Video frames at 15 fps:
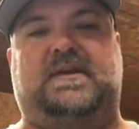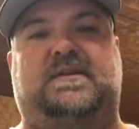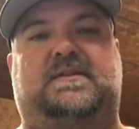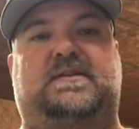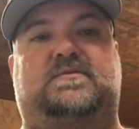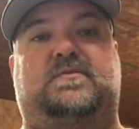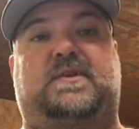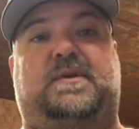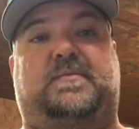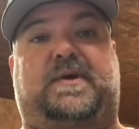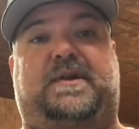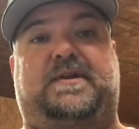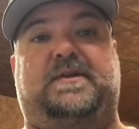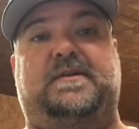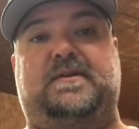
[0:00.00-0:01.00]
this will look
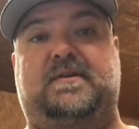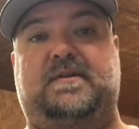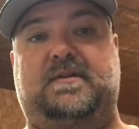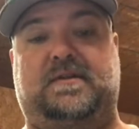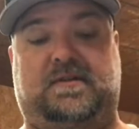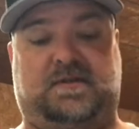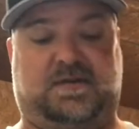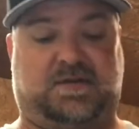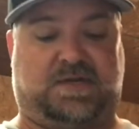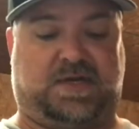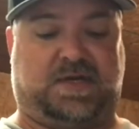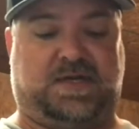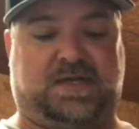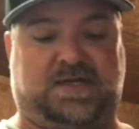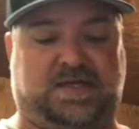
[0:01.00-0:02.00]
better.
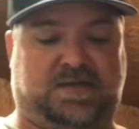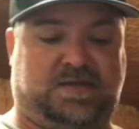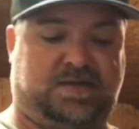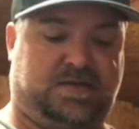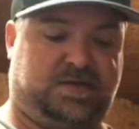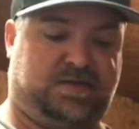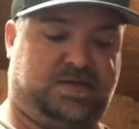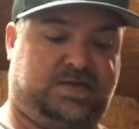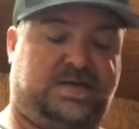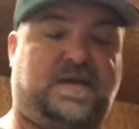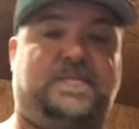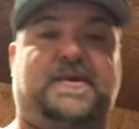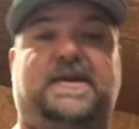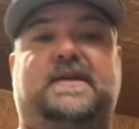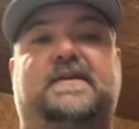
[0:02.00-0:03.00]
And
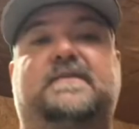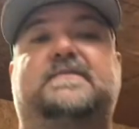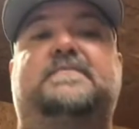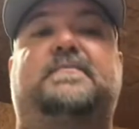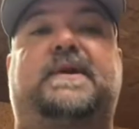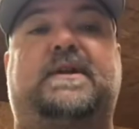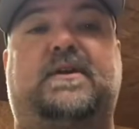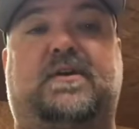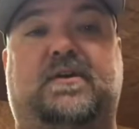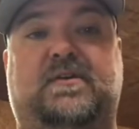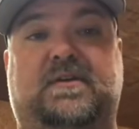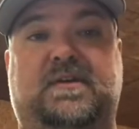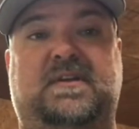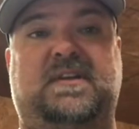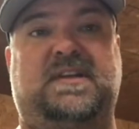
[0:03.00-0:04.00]
Dominic, my
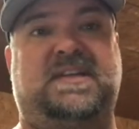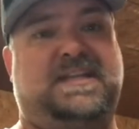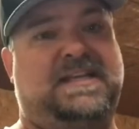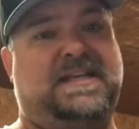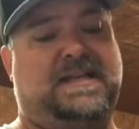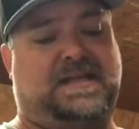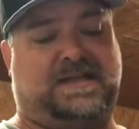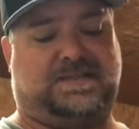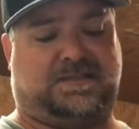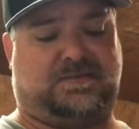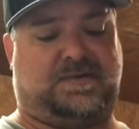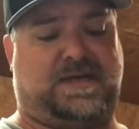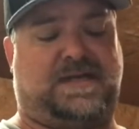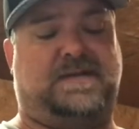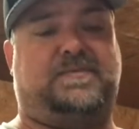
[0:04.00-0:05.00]
dog, he likes to
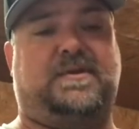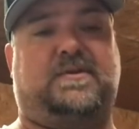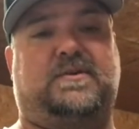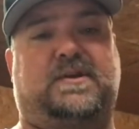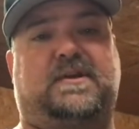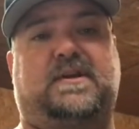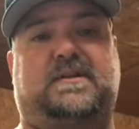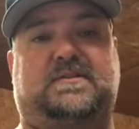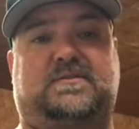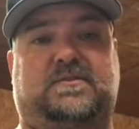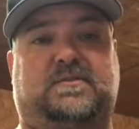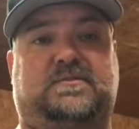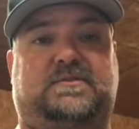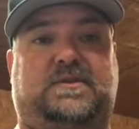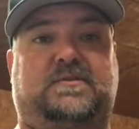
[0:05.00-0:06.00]
ride up there on the
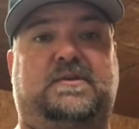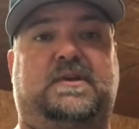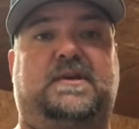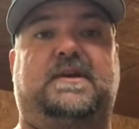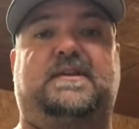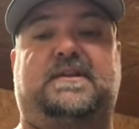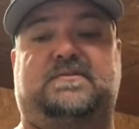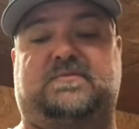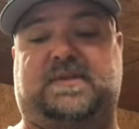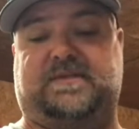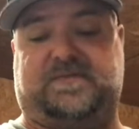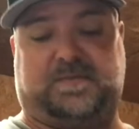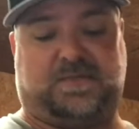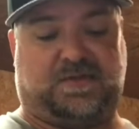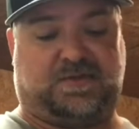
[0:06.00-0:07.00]
console, so this will give
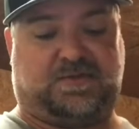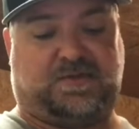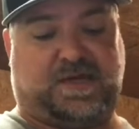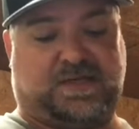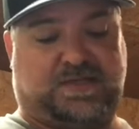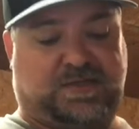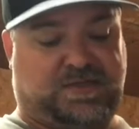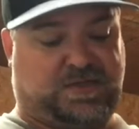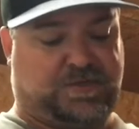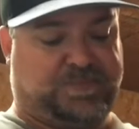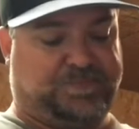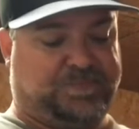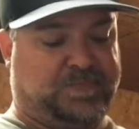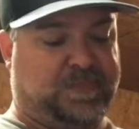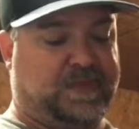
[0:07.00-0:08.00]
him a little traction too.
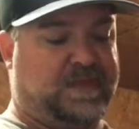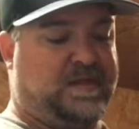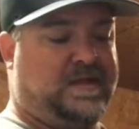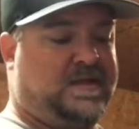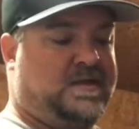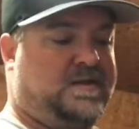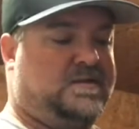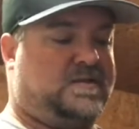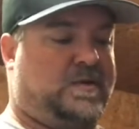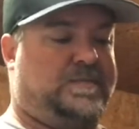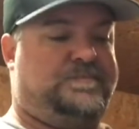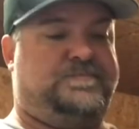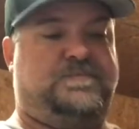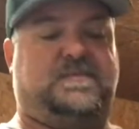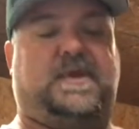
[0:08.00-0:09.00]
So
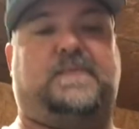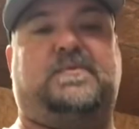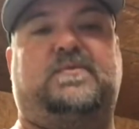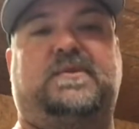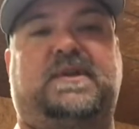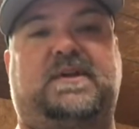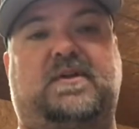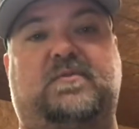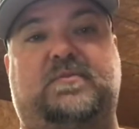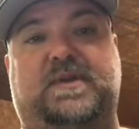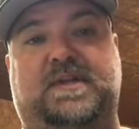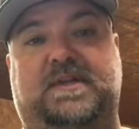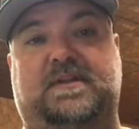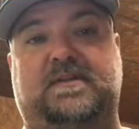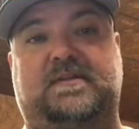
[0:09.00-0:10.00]
I'm gonna get on with
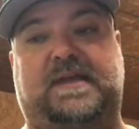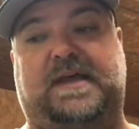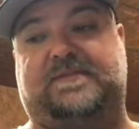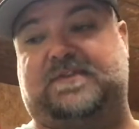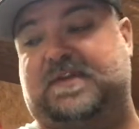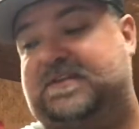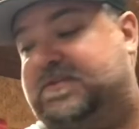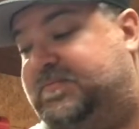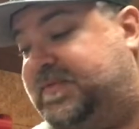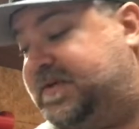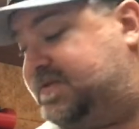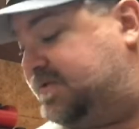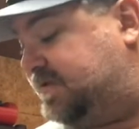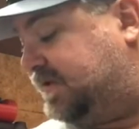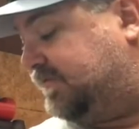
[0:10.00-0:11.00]
it. I took some
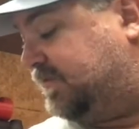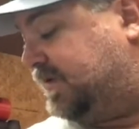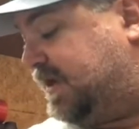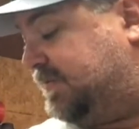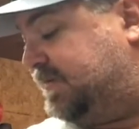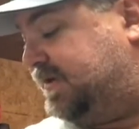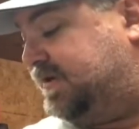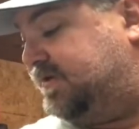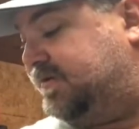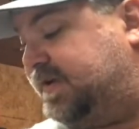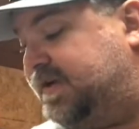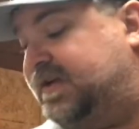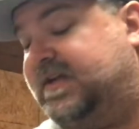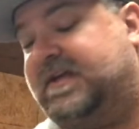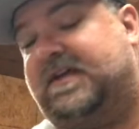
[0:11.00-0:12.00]
pictures of what I've been
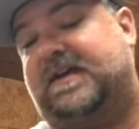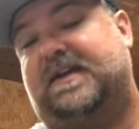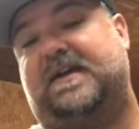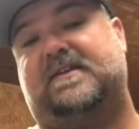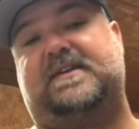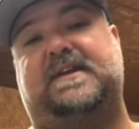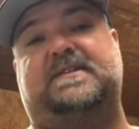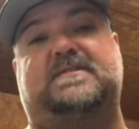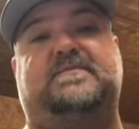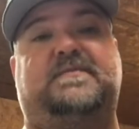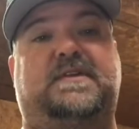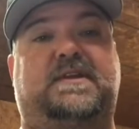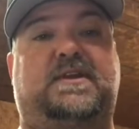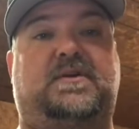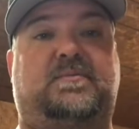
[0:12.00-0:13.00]
doing, and I'll take some
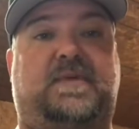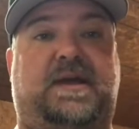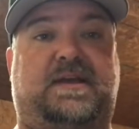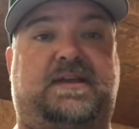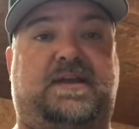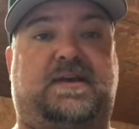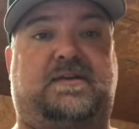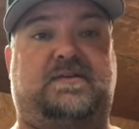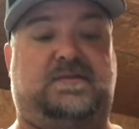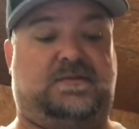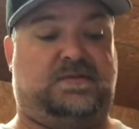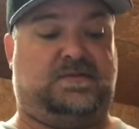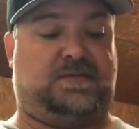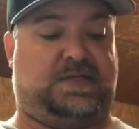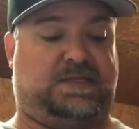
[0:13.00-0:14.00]
video back out
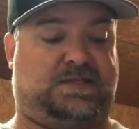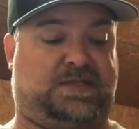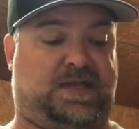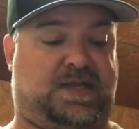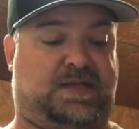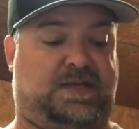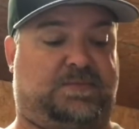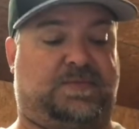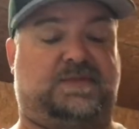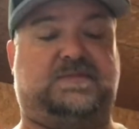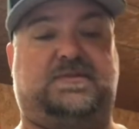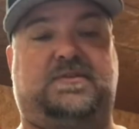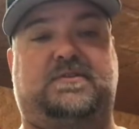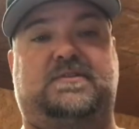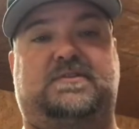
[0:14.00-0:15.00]
inside Nimbus
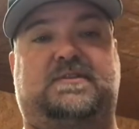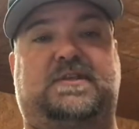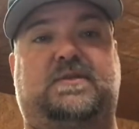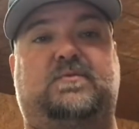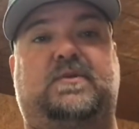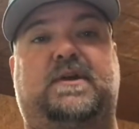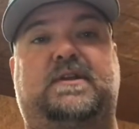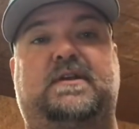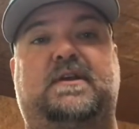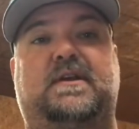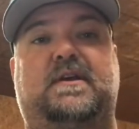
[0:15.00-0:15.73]
so you can see what